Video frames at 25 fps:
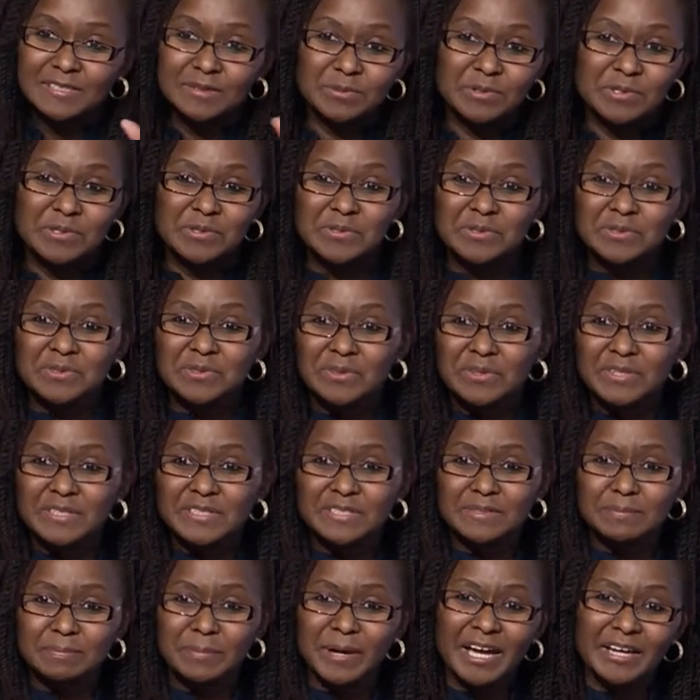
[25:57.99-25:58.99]
which you saw
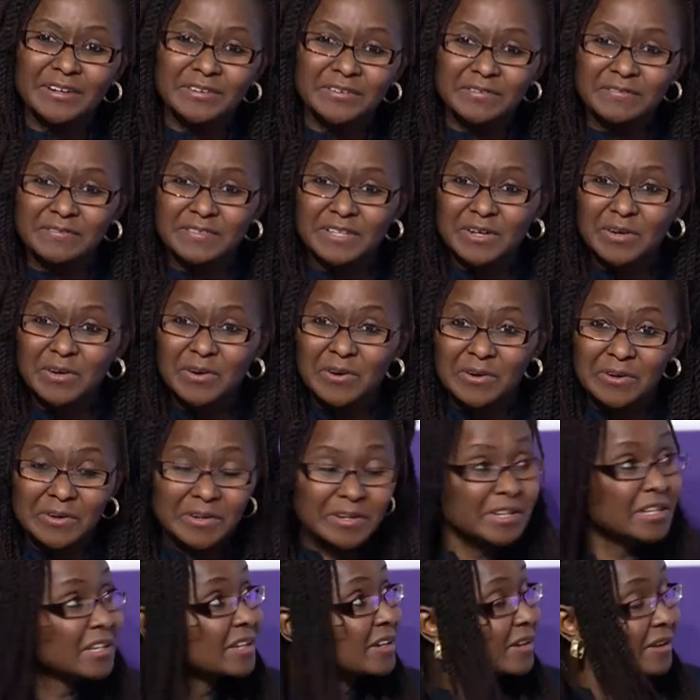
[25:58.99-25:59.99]
is part of the
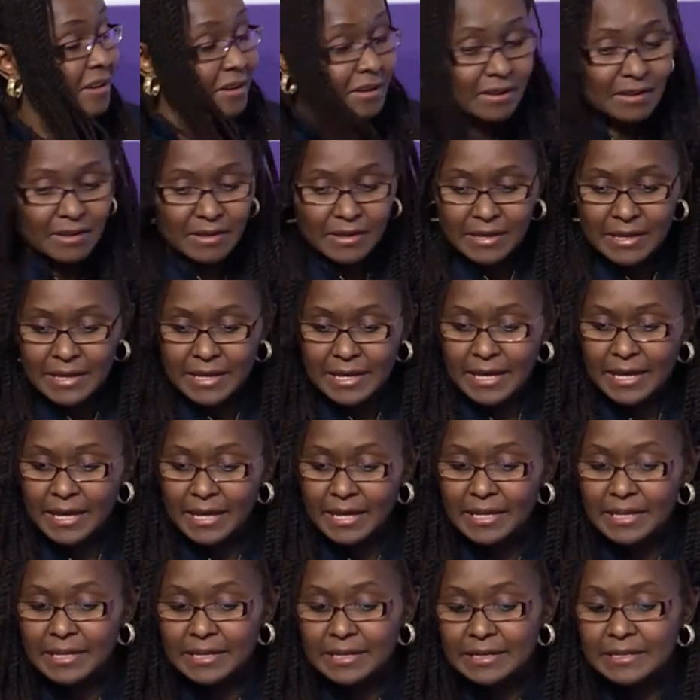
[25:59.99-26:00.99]
code.
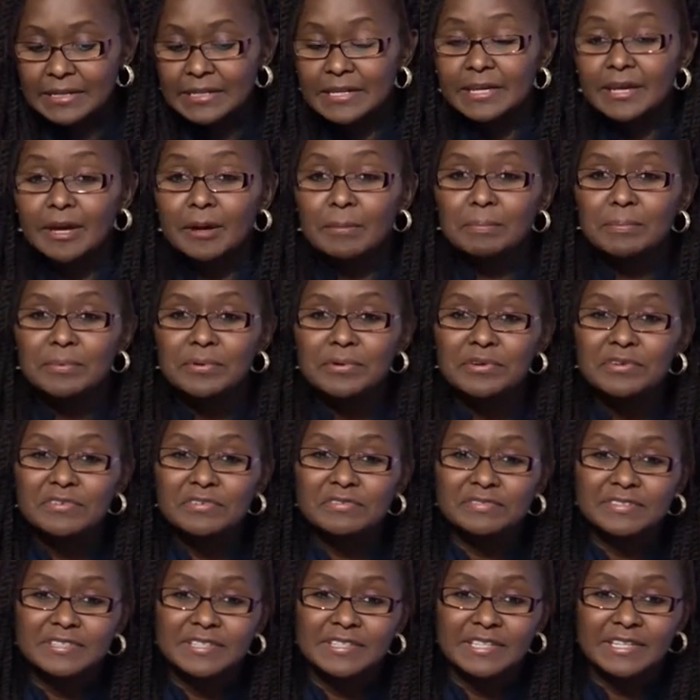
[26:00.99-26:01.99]
And they
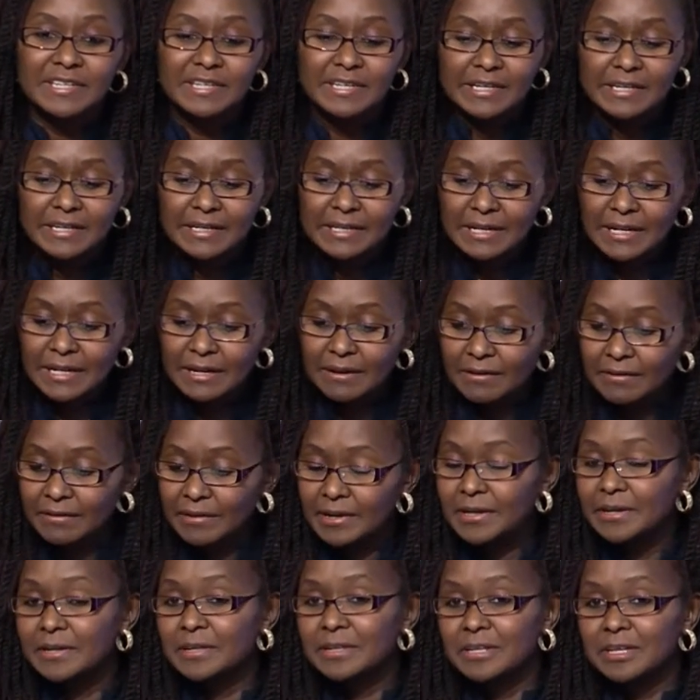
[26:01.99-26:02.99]
approved the
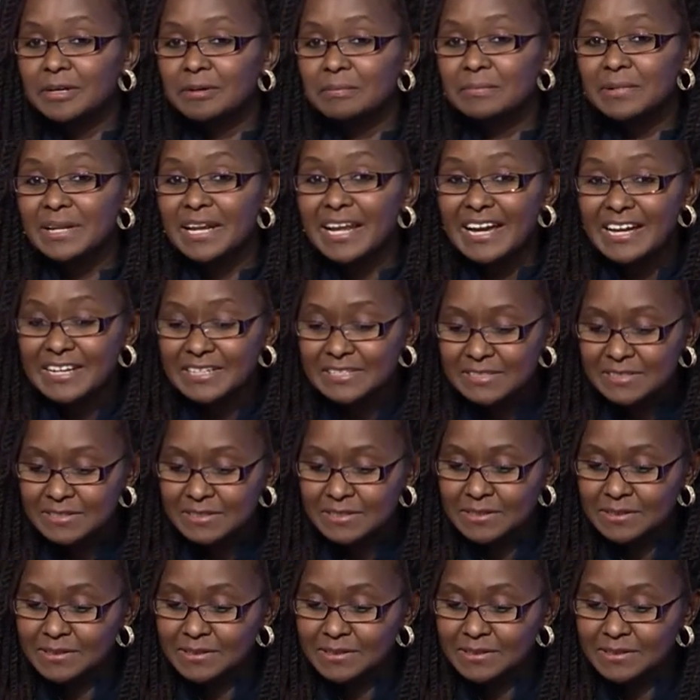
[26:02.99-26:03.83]
curriculum last,